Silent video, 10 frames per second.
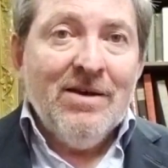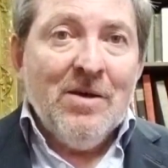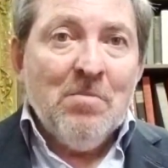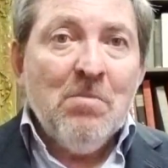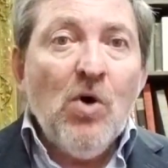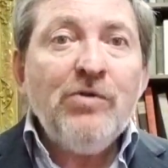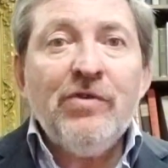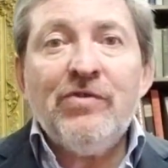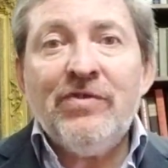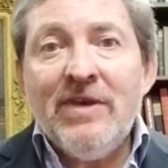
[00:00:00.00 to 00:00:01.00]

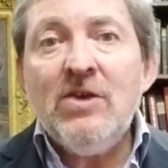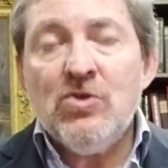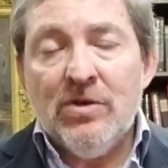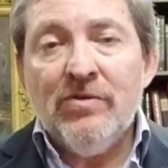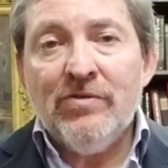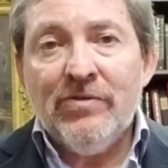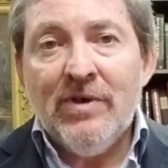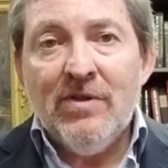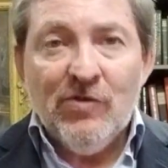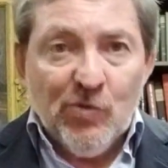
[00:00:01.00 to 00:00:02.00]
Moses teaches
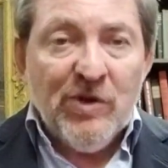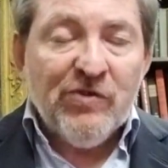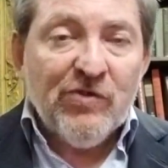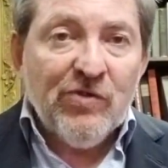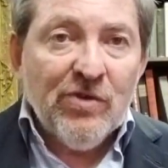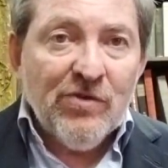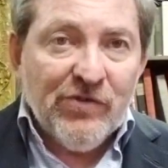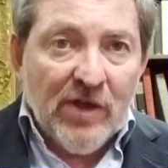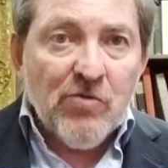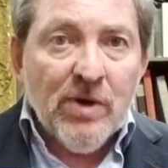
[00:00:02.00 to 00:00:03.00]
in this week's
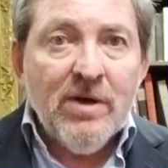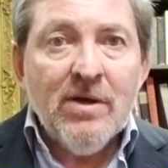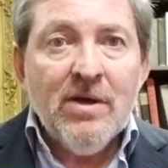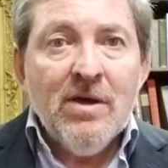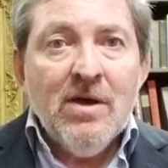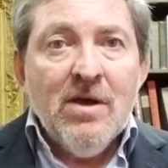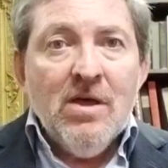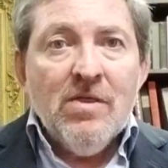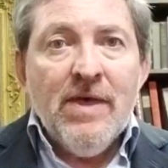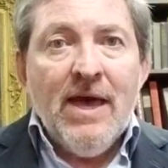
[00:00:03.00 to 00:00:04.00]
Sedra
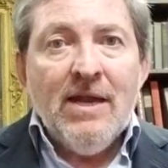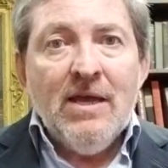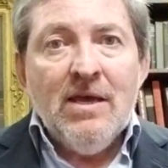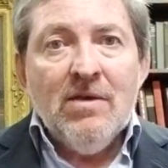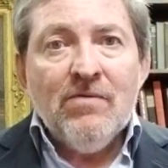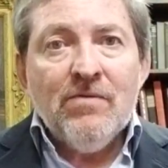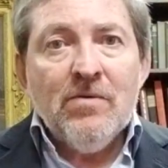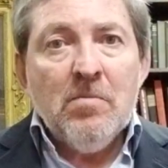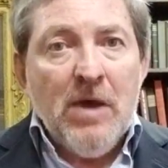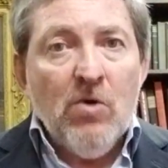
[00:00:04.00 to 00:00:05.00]
that if
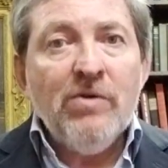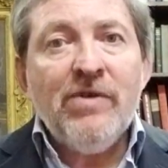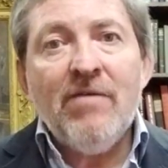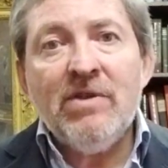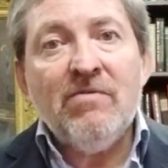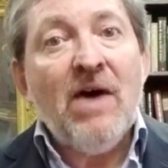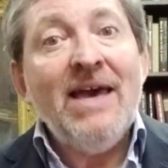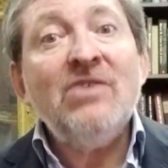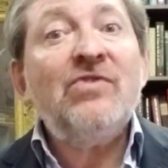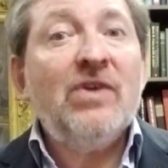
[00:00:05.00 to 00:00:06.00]
parents have a
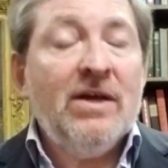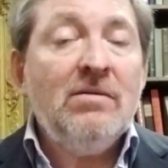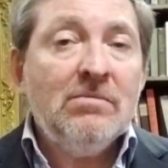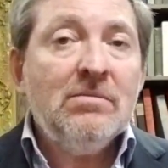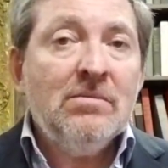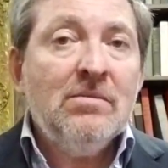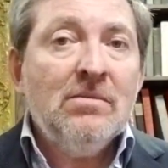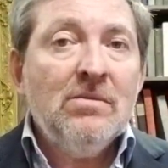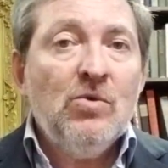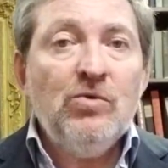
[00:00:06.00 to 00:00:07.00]
defiant son
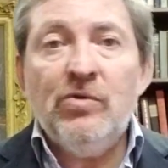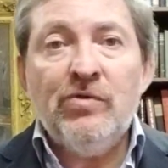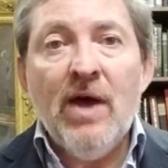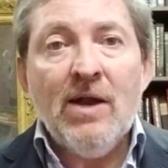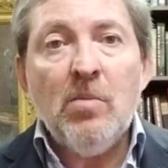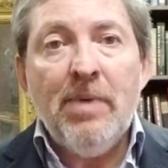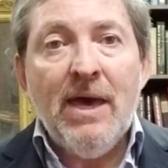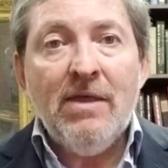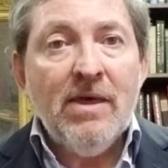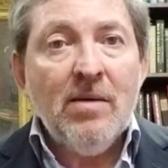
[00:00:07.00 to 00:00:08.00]
who does not
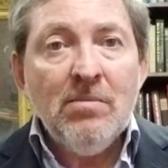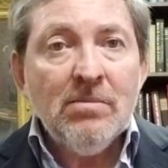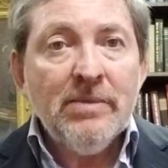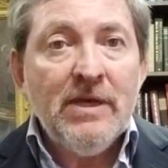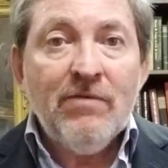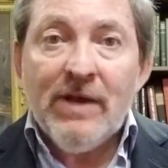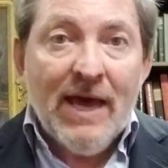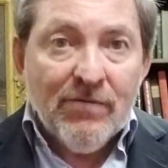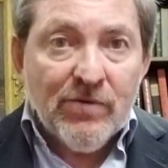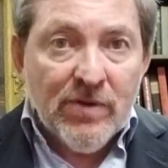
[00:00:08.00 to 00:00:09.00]
obey them, even
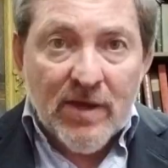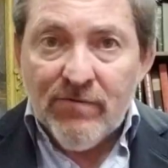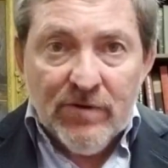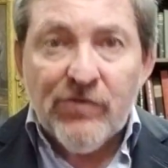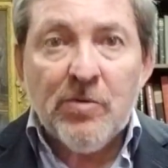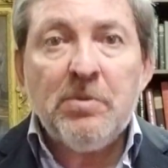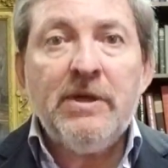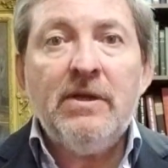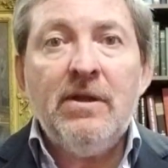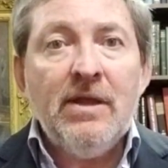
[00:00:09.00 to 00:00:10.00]
after they have
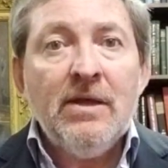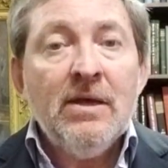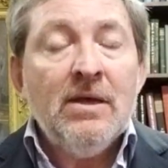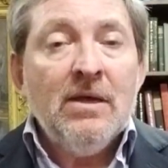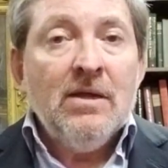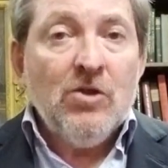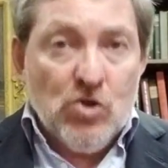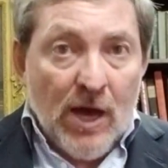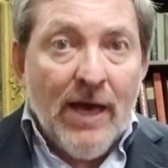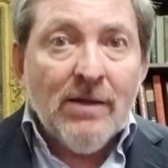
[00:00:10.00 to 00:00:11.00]
disciplined the
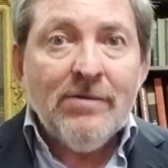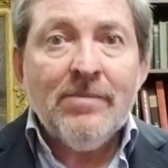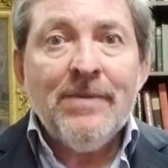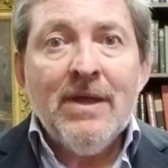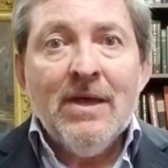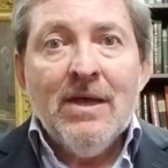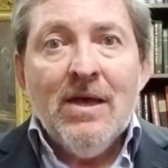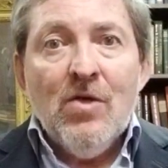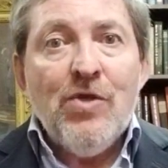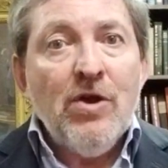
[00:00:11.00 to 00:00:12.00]
child,
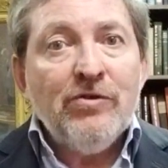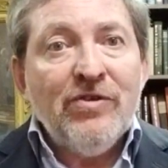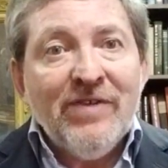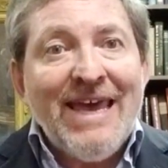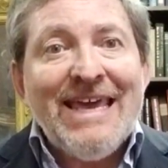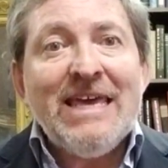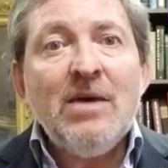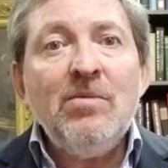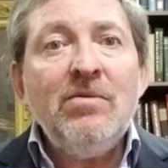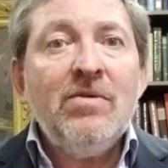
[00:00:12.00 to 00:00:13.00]
they're to take
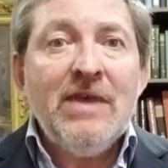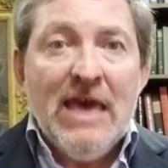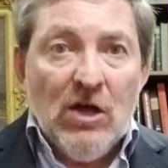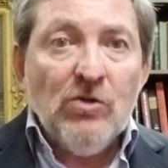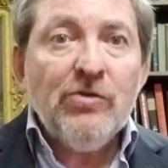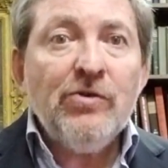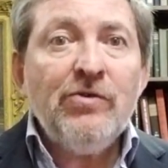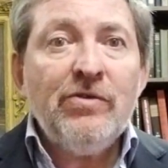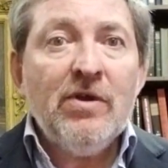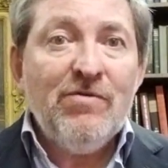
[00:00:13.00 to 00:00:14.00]
him to the
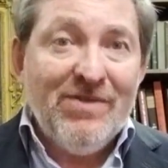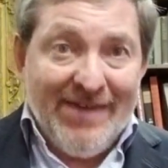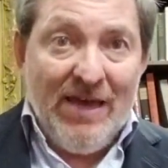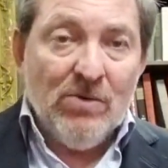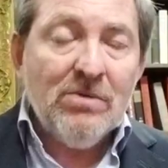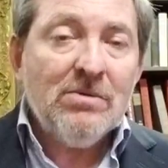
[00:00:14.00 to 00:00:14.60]
elders of the town,